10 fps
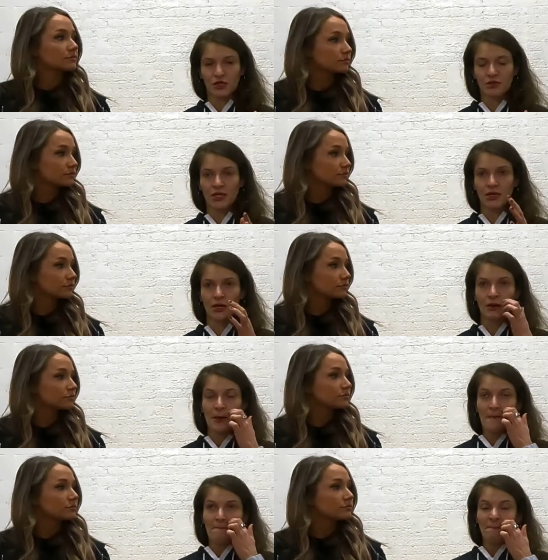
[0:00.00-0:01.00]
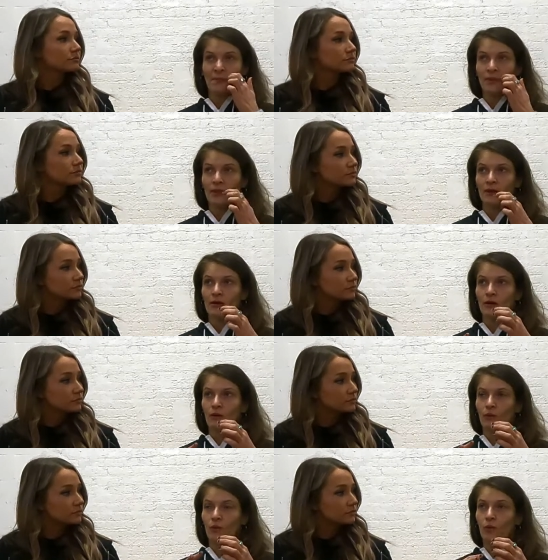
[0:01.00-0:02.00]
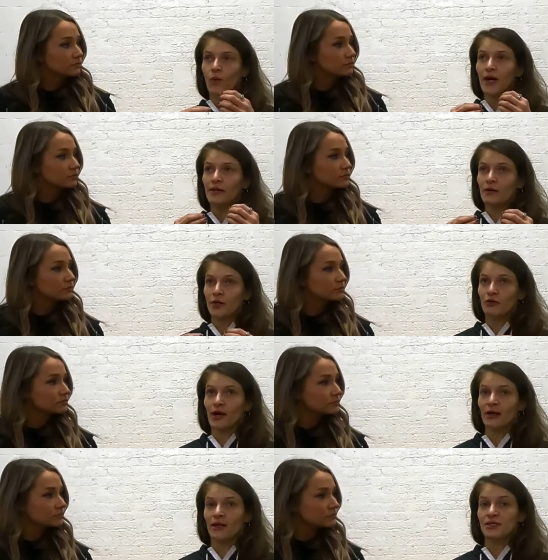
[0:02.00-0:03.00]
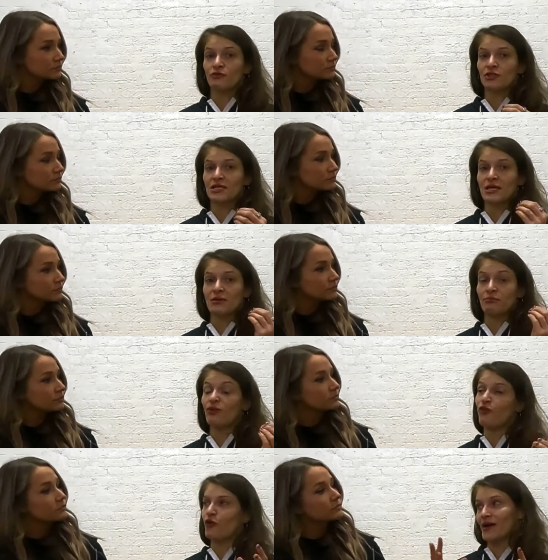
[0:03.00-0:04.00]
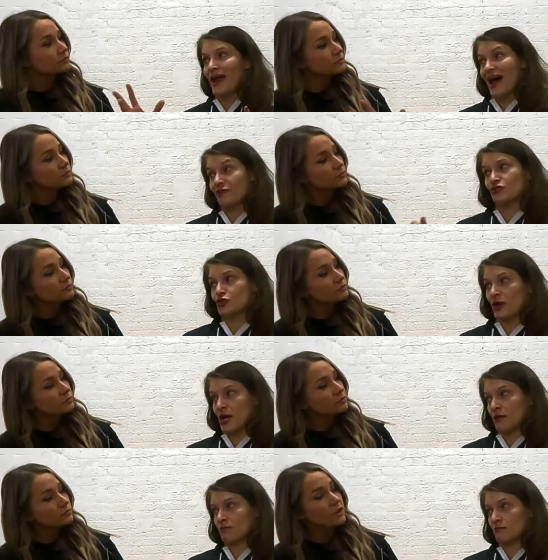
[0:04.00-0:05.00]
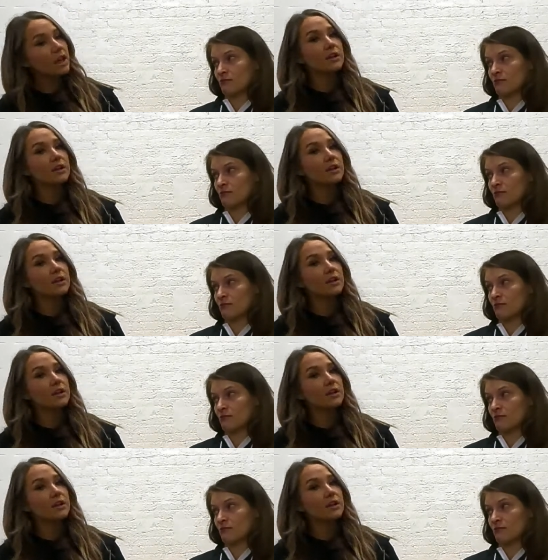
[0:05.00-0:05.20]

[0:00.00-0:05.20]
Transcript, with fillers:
Speaker 1: what we should be eating. What are your guidelines of what to eat before and after training?